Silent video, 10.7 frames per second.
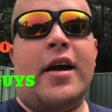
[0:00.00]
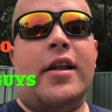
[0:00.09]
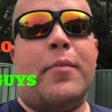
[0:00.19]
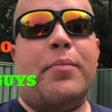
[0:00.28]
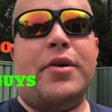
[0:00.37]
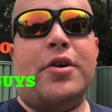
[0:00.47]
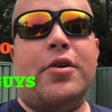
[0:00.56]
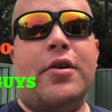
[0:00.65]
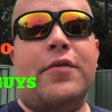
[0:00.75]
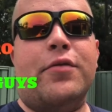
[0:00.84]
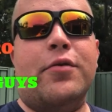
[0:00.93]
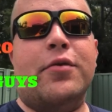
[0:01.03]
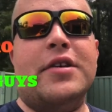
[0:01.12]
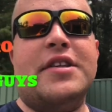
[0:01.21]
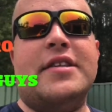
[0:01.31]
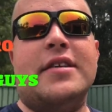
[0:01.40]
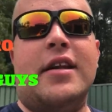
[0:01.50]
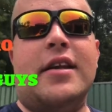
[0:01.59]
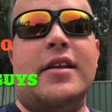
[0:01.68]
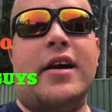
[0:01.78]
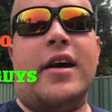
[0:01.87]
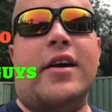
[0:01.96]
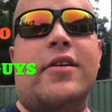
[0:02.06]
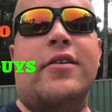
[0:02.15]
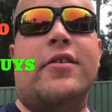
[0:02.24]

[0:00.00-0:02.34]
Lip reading: and the beautiful sunny day